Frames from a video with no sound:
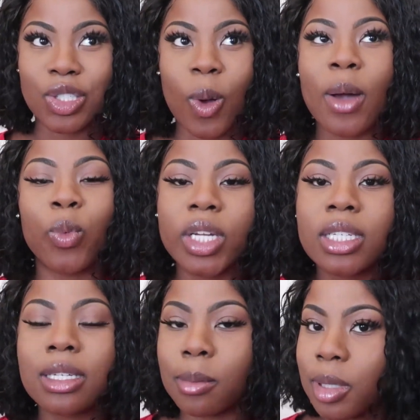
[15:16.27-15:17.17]
so I
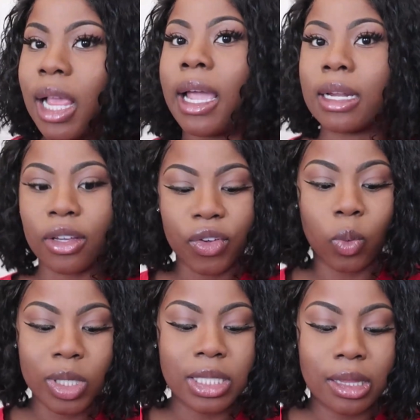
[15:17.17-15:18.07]
wouldn't complain if
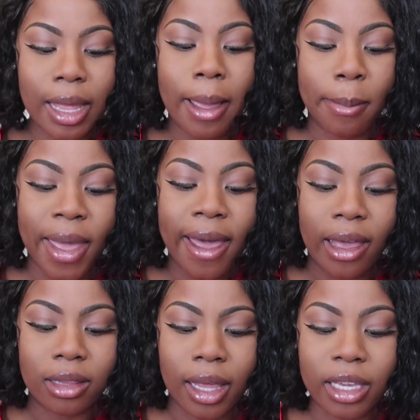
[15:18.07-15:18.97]
it wasn't that bad.